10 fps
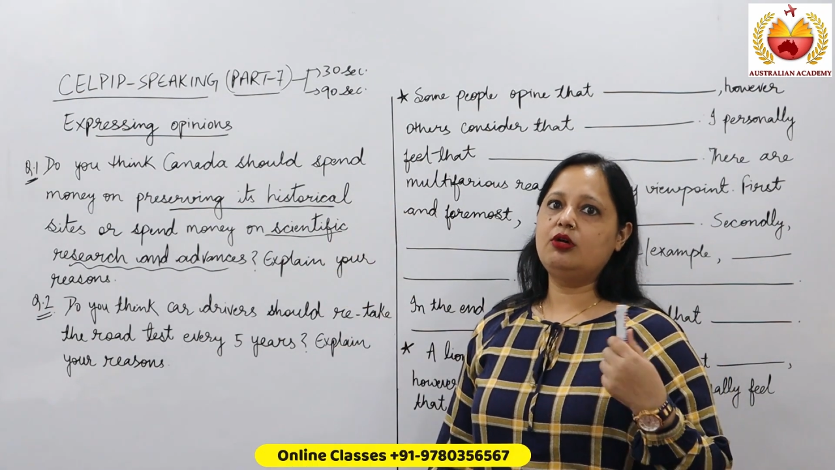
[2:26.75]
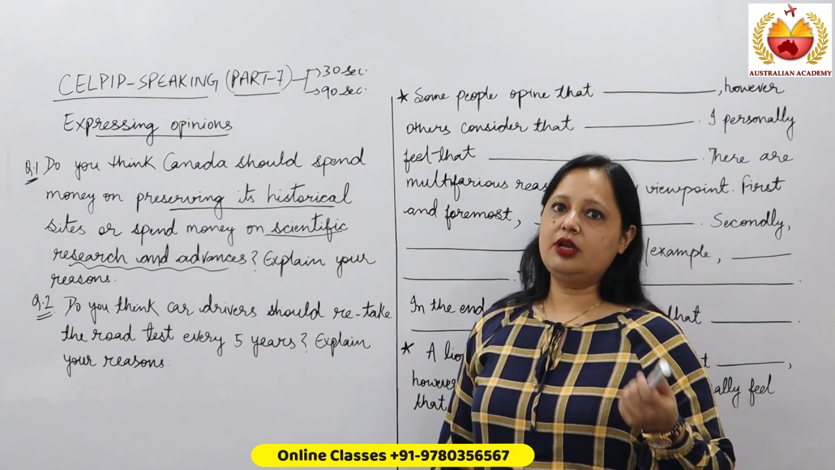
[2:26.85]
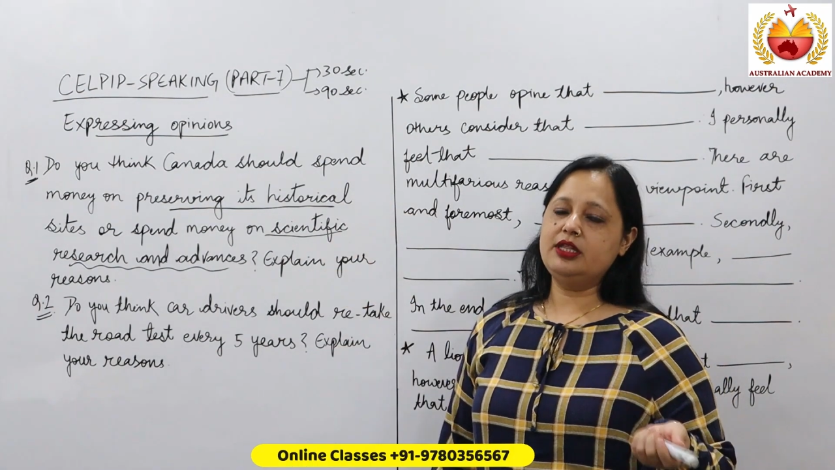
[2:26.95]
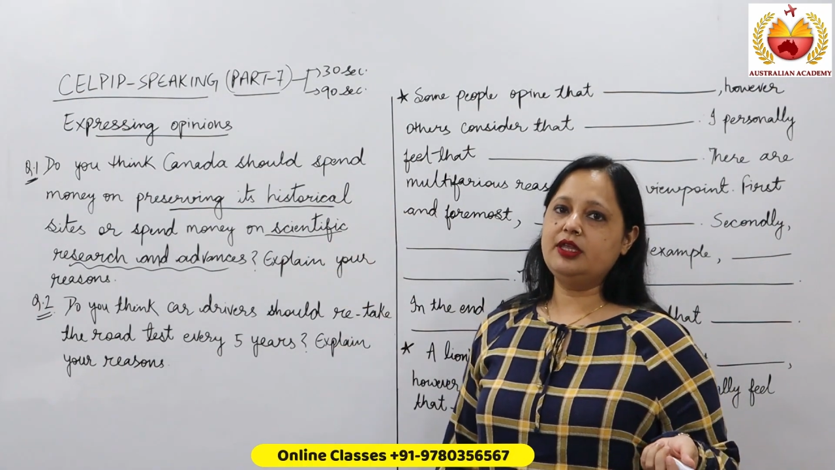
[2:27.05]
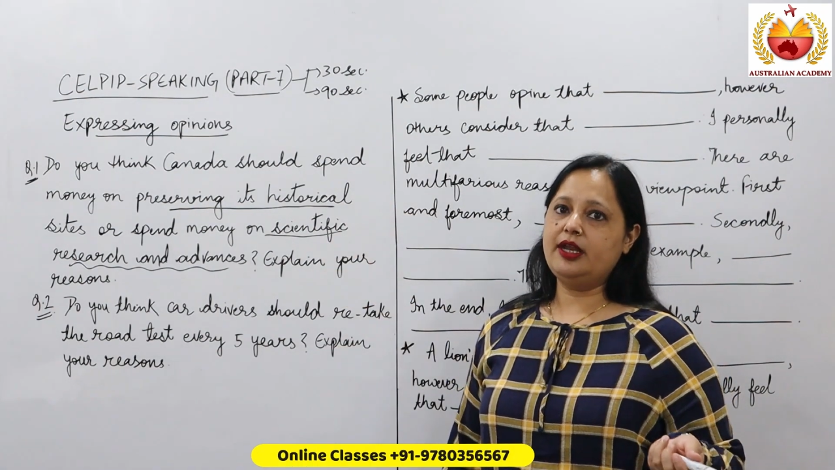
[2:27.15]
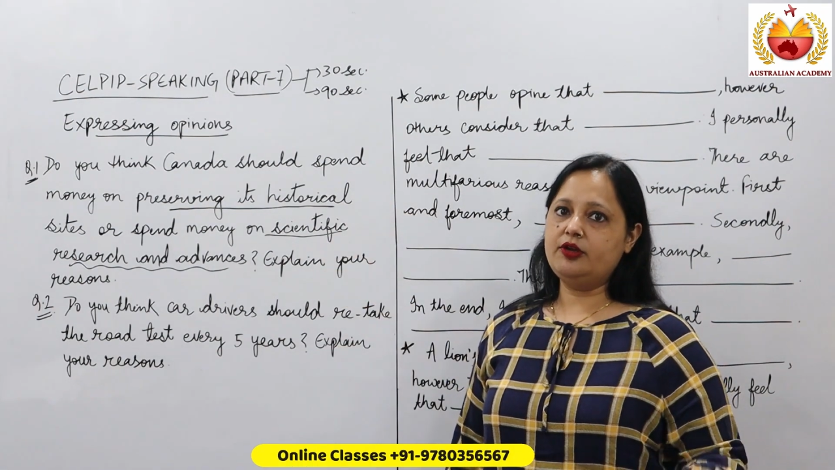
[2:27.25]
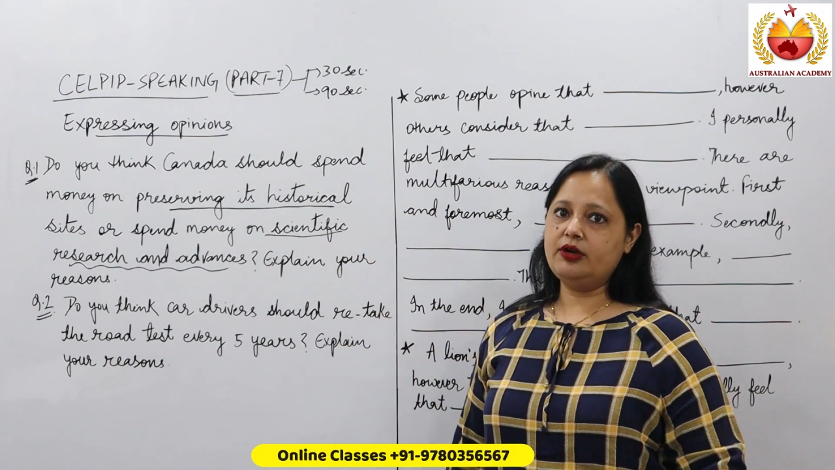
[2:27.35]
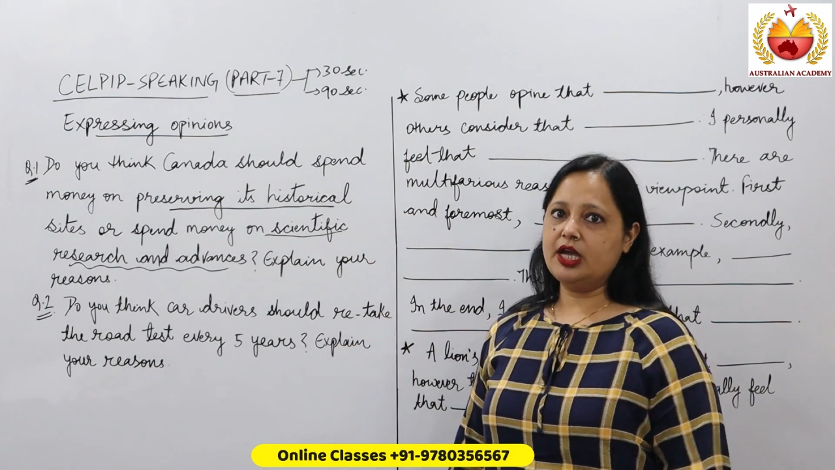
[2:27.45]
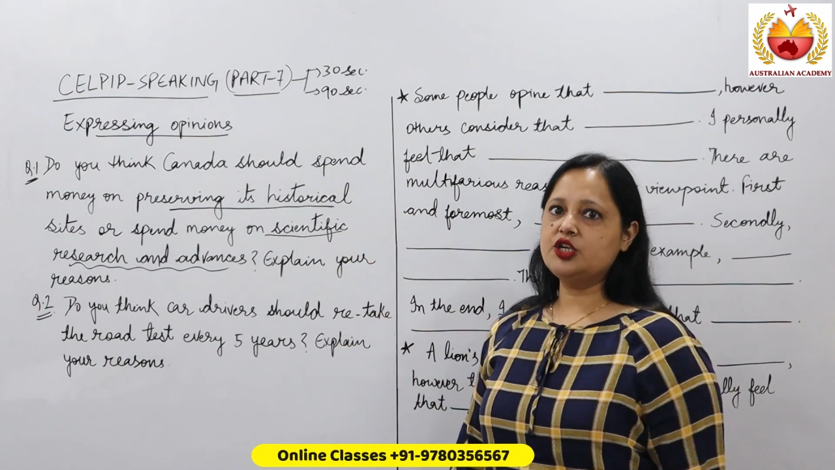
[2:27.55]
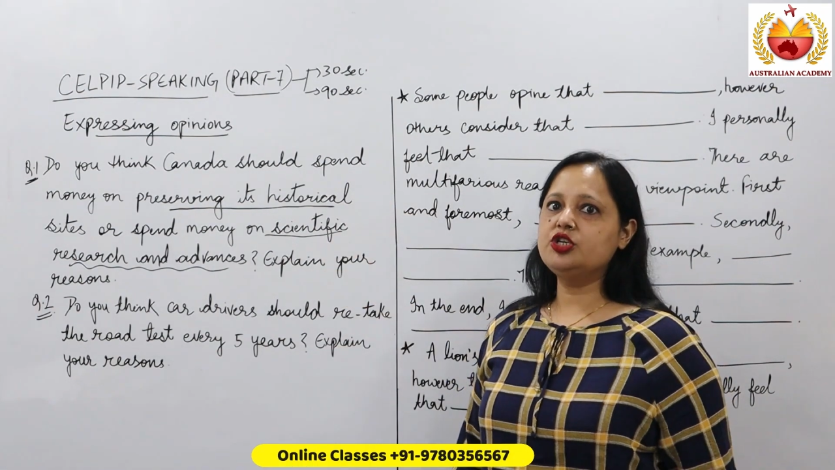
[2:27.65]
or in the
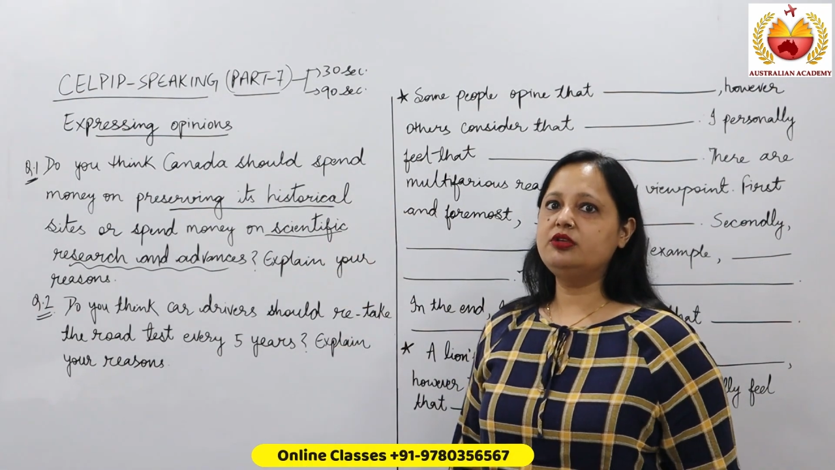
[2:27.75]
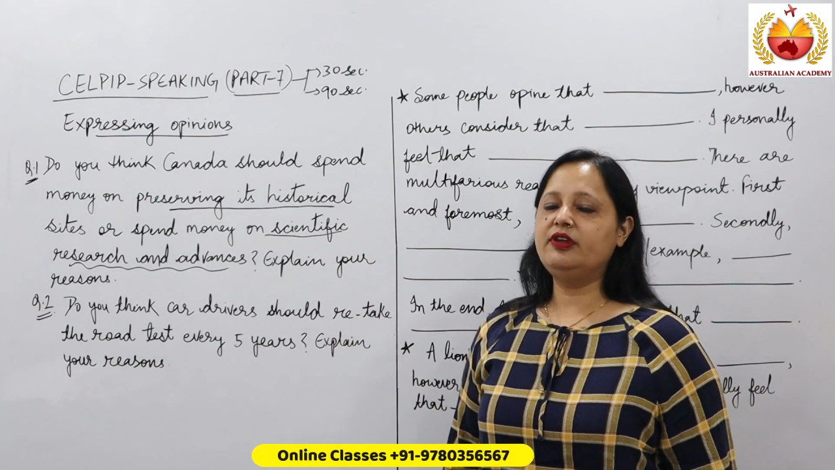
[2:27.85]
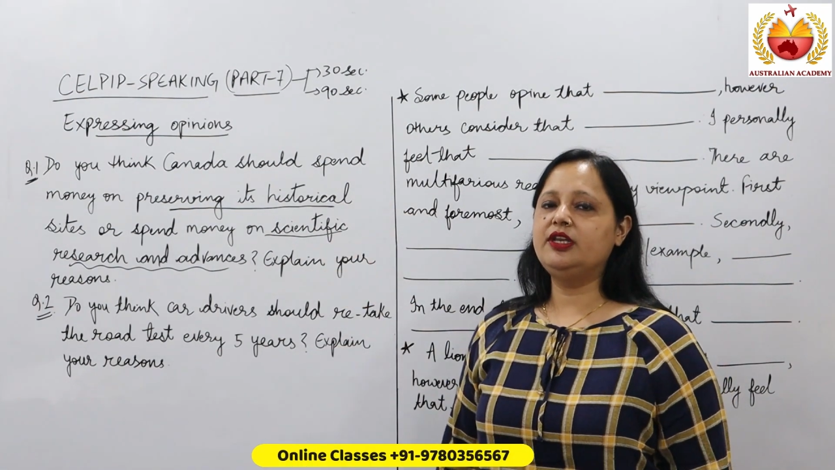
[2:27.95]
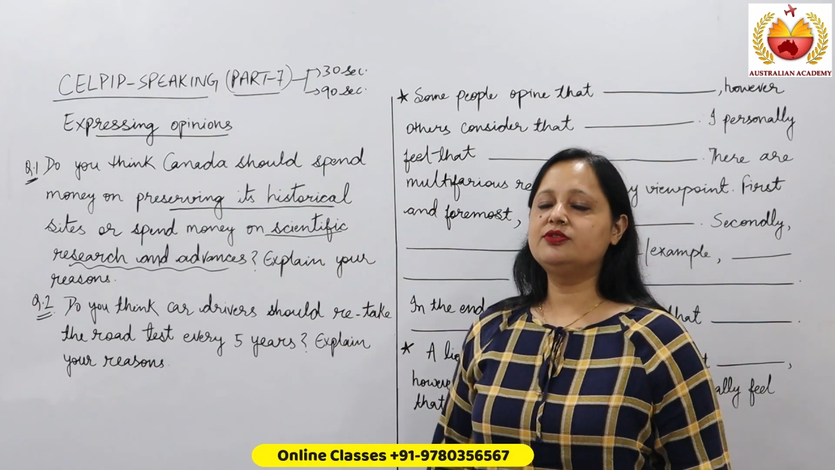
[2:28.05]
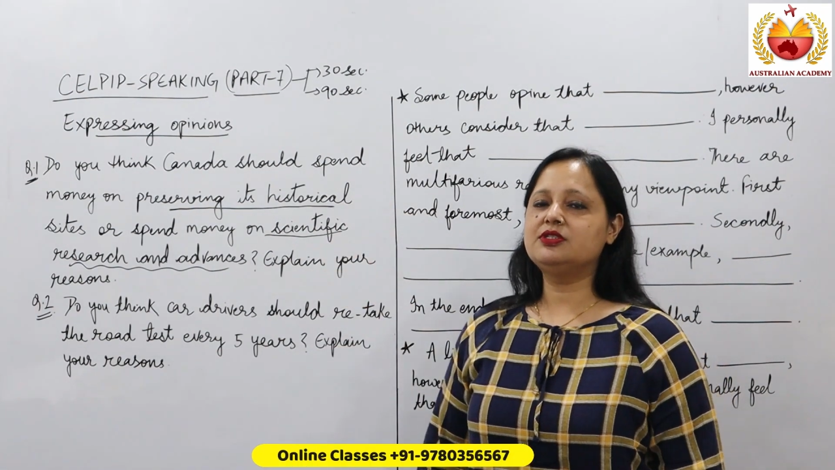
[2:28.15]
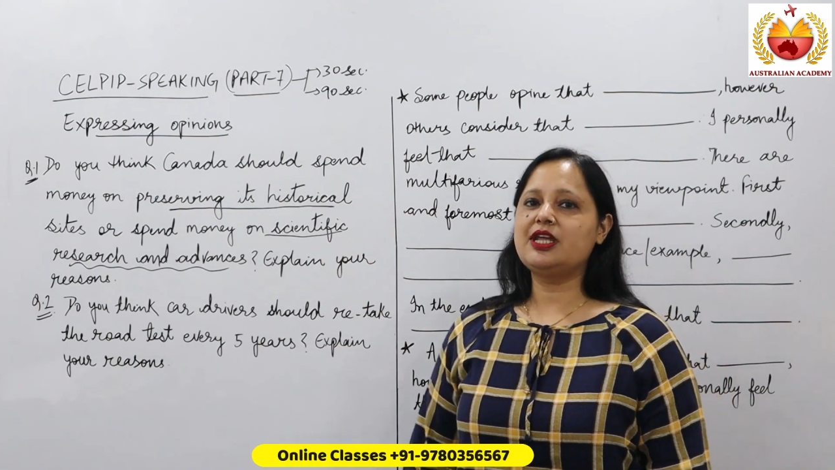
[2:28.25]
introduction when you